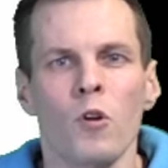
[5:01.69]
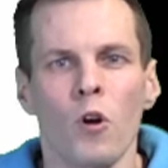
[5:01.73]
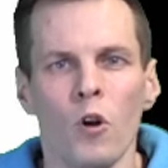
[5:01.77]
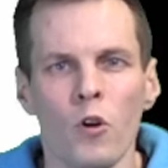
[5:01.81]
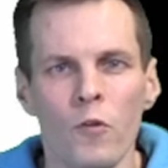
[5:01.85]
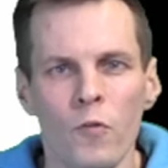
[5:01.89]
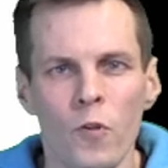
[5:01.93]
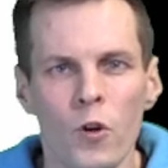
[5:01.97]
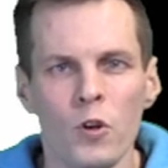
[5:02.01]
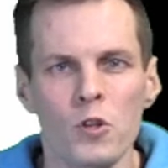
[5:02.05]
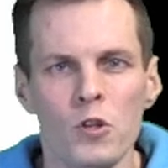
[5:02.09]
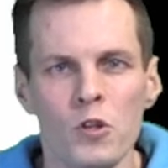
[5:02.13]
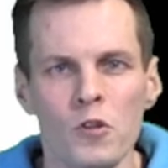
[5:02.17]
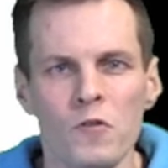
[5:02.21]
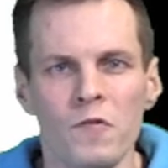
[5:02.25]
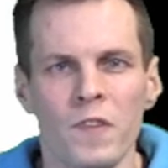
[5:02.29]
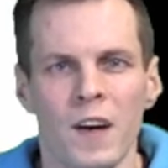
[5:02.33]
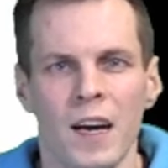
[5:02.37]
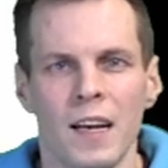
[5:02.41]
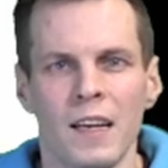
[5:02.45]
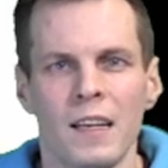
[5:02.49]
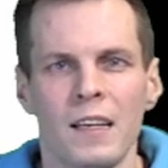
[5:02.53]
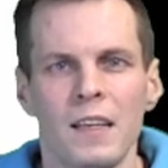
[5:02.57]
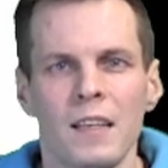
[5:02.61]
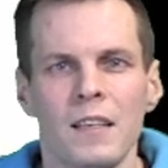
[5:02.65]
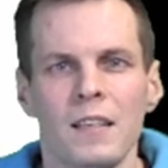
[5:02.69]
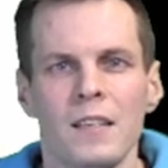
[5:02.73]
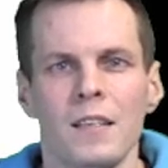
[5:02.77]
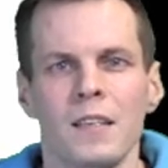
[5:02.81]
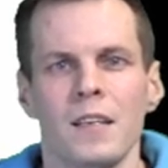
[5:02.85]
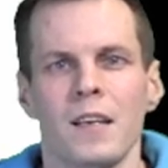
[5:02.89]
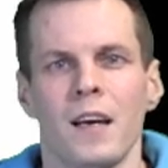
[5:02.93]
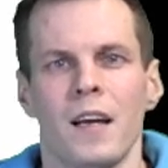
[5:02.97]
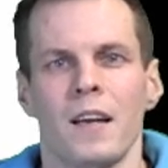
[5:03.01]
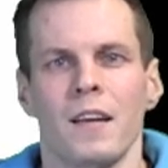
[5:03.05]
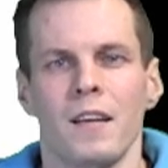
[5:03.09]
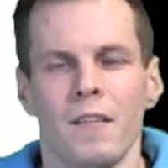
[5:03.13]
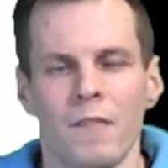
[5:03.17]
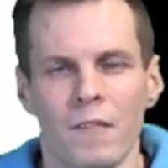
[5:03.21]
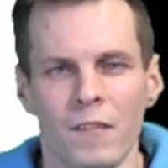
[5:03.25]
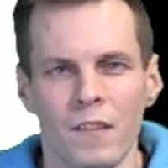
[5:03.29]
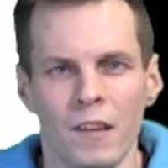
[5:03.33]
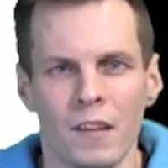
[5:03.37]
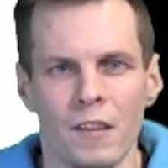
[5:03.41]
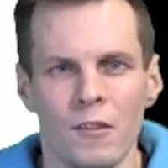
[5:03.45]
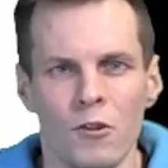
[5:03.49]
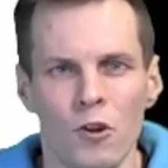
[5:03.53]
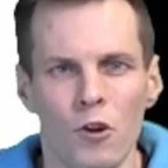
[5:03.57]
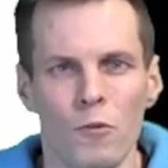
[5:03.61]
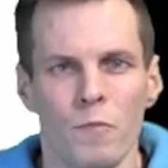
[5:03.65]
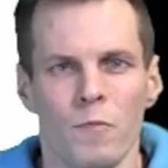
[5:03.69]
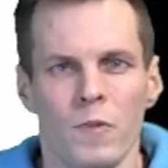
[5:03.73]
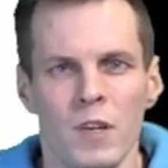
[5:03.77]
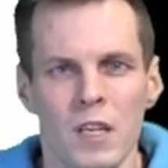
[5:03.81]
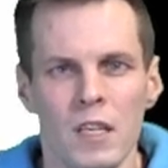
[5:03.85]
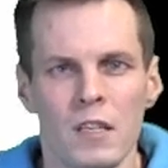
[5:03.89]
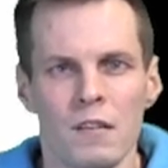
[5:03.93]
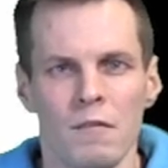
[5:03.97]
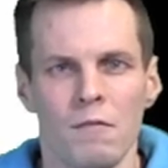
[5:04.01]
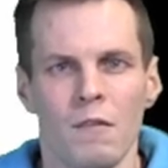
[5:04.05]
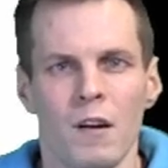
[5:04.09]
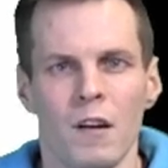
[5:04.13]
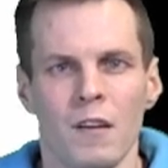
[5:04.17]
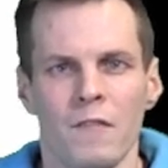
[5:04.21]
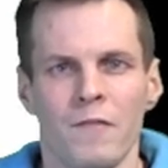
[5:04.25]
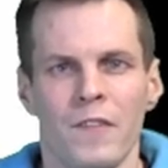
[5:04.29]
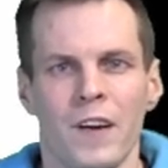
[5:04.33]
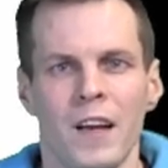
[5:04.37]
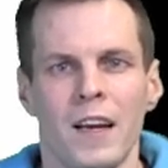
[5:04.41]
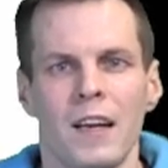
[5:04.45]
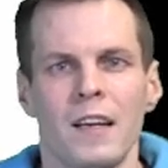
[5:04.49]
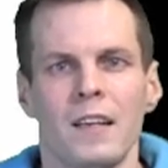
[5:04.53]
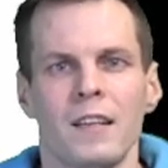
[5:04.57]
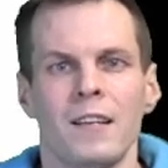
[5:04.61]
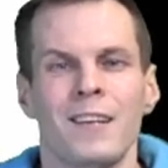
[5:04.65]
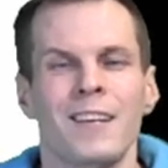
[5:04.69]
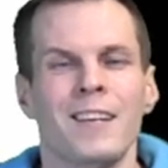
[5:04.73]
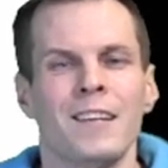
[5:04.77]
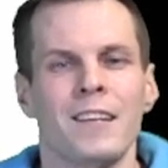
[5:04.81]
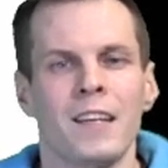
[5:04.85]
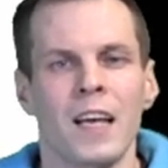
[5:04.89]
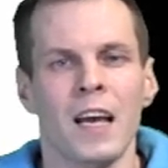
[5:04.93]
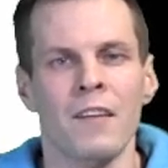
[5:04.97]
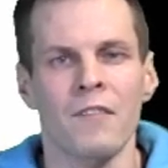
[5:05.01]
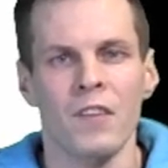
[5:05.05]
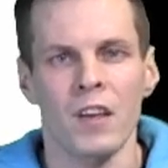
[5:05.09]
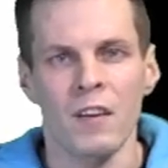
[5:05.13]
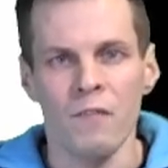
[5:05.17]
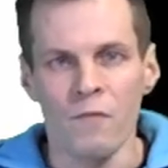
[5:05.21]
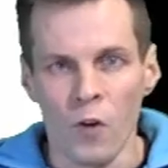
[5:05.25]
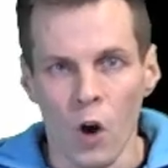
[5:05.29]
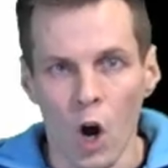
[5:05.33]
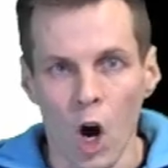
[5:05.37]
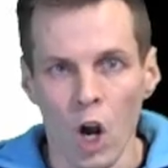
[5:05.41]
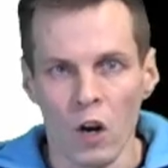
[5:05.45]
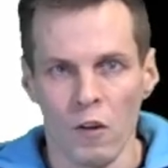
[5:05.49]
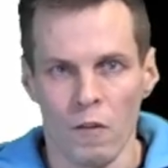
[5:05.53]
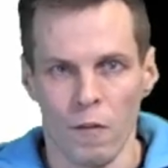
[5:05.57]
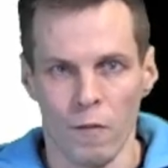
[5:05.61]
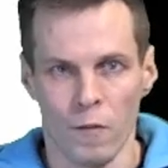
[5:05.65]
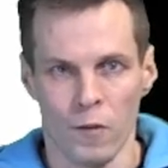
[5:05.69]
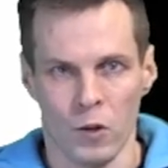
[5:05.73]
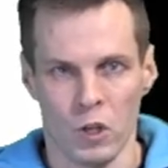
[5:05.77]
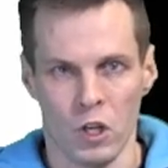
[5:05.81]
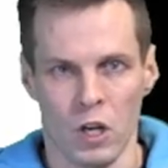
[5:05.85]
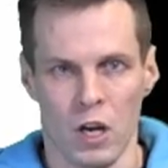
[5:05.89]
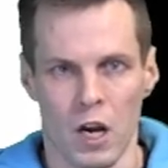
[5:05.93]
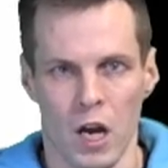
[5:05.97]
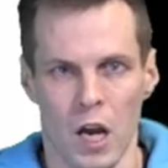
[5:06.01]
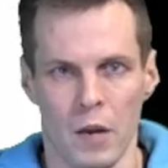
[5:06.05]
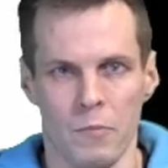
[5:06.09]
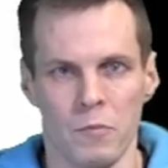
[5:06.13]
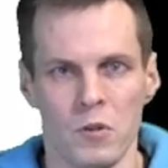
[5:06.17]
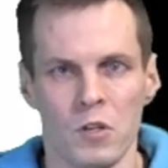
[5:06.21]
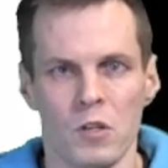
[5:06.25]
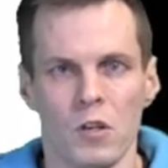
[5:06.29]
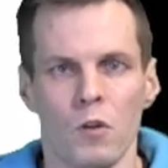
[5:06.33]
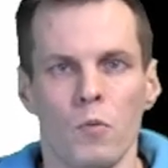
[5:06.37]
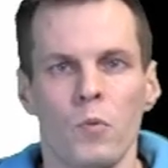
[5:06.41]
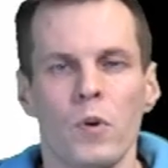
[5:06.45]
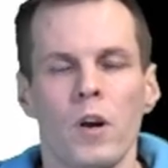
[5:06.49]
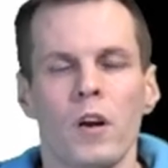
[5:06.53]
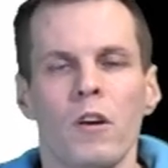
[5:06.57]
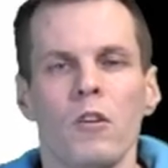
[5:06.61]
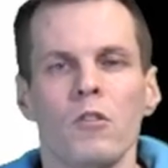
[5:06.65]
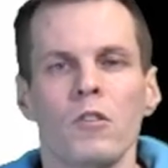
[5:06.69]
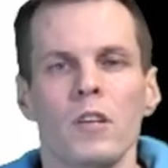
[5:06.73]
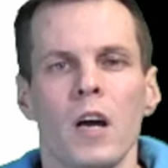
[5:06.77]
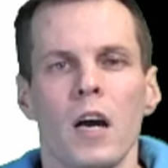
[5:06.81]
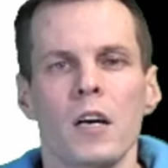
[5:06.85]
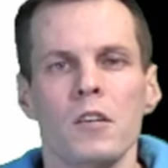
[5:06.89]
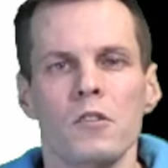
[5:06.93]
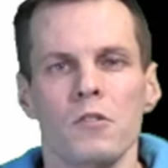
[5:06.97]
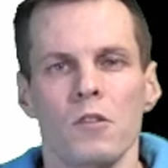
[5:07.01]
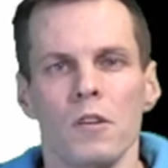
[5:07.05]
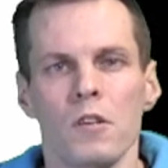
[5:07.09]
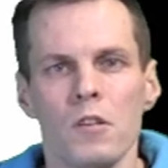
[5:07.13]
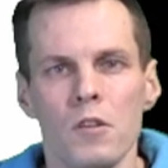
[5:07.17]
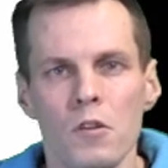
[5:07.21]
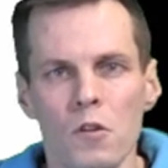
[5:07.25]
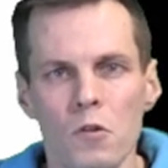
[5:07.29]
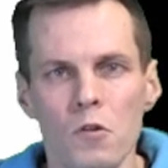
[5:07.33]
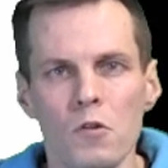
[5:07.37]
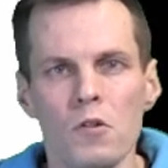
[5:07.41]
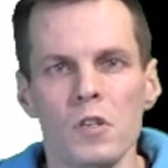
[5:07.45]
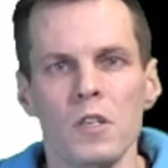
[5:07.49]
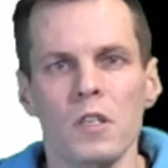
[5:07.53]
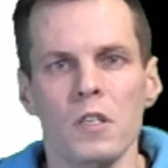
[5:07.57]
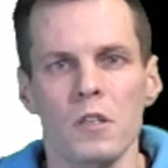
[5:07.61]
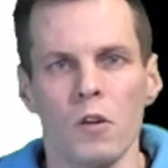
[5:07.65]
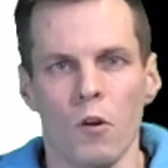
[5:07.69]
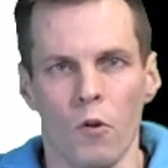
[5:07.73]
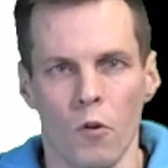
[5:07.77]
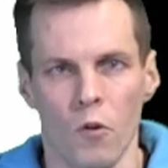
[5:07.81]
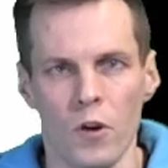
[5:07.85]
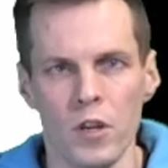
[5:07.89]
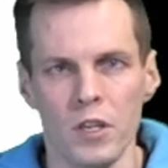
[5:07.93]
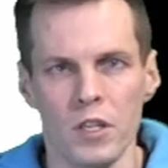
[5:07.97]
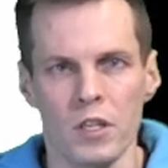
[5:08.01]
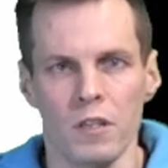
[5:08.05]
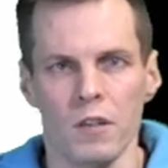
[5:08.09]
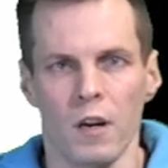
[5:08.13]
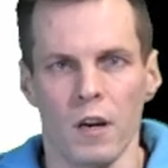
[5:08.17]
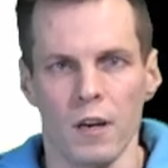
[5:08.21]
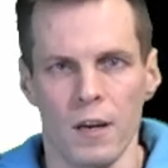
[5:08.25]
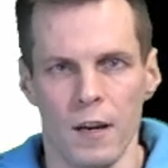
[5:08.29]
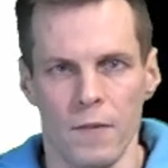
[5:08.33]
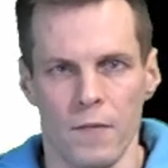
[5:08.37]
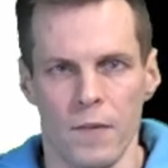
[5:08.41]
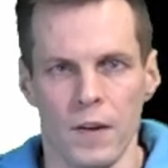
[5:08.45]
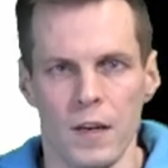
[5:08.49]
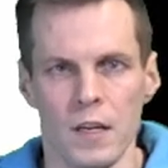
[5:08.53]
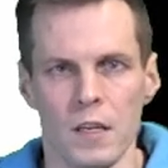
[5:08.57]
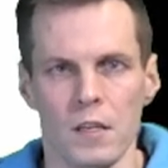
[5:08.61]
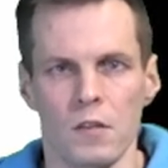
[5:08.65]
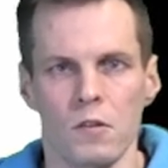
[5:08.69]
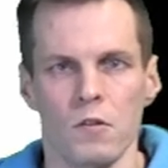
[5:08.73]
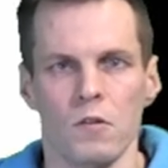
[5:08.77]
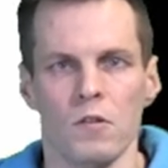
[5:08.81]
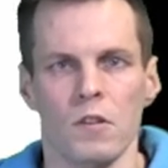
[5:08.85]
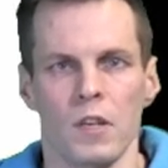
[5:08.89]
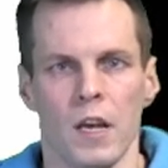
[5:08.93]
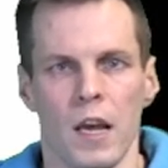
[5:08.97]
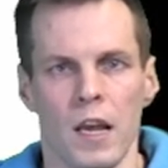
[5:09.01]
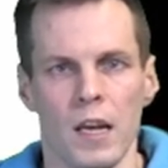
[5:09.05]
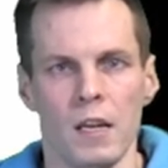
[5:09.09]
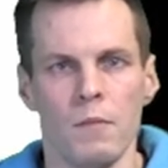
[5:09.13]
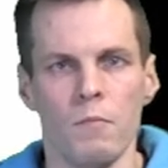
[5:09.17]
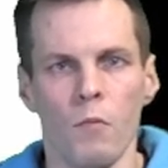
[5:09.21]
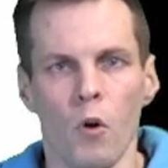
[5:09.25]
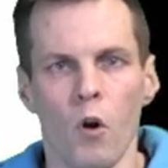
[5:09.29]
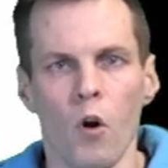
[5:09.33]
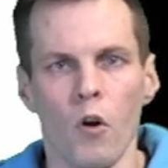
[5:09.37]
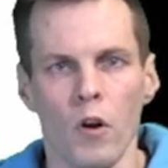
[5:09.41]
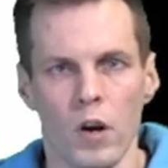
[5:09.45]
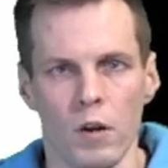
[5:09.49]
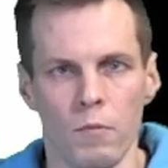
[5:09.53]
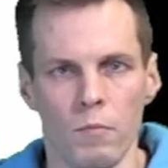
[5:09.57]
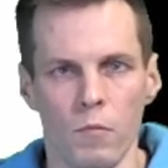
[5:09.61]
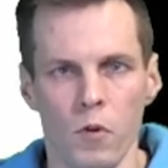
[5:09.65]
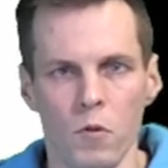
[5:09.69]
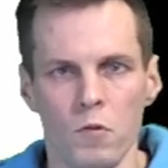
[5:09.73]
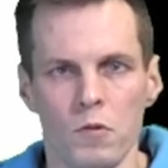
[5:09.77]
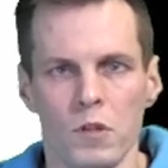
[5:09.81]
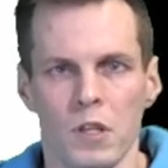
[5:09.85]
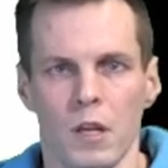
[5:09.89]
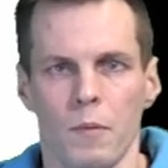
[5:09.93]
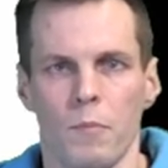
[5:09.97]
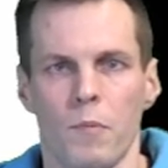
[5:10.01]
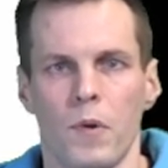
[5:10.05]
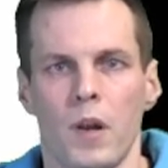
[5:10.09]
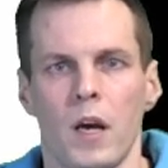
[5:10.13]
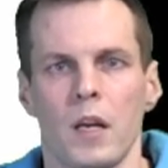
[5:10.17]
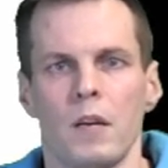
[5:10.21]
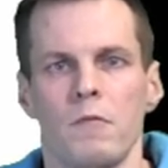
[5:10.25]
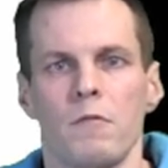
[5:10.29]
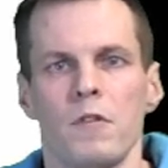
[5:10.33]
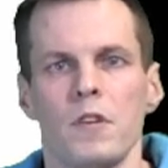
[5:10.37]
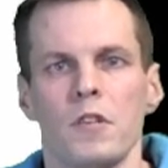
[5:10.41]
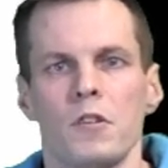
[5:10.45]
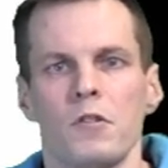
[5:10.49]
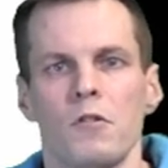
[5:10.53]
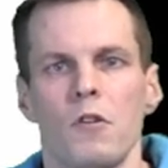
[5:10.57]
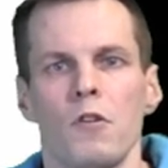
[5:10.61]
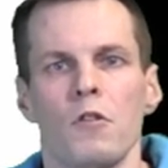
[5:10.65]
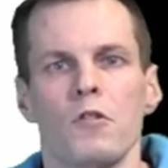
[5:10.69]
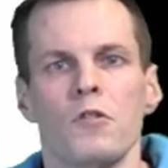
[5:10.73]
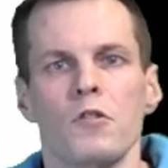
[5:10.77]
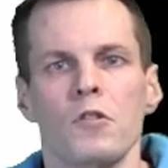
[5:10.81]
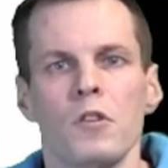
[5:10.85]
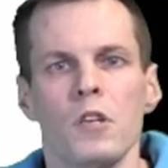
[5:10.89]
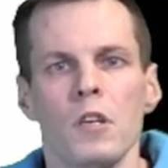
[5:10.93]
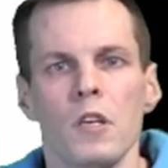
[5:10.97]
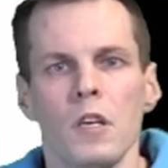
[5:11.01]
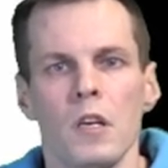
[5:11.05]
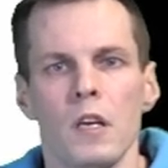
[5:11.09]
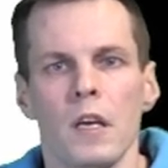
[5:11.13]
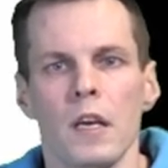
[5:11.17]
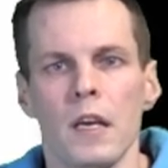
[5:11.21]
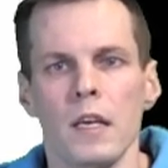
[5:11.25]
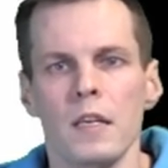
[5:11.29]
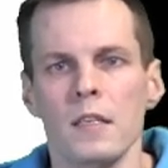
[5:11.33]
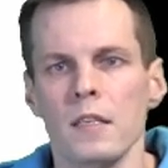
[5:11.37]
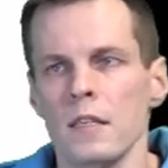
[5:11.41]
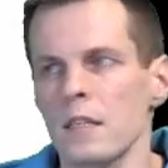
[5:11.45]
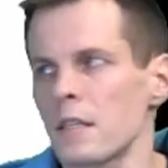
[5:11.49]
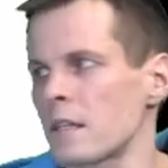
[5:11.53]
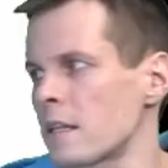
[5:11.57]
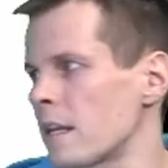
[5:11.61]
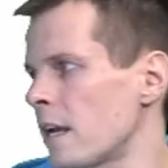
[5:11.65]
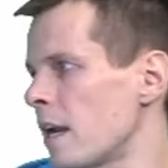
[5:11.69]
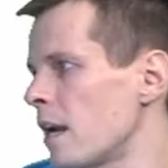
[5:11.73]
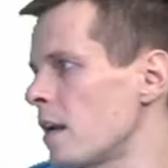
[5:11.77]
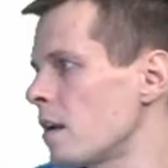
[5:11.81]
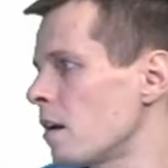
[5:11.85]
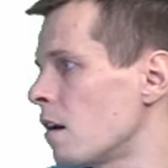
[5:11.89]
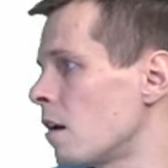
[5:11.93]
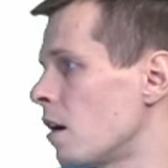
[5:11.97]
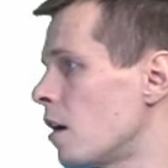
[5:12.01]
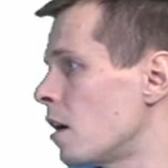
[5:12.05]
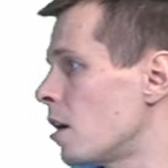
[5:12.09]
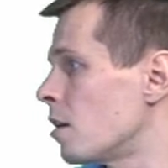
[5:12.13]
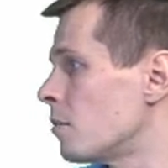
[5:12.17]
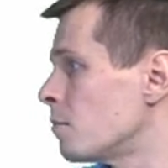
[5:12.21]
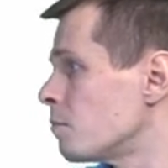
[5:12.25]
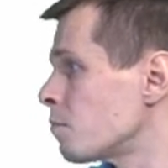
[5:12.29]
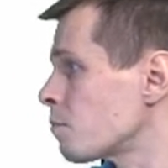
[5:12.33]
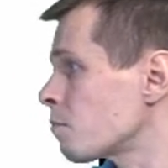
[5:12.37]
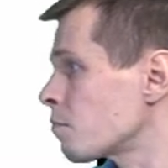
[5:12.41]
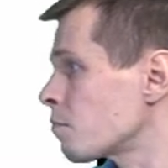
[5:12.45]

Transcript: convergent validity and the term discriminant validity, they have evolved over time. So we're not actually using the original definitions anymore in most applied research. Instead, uh,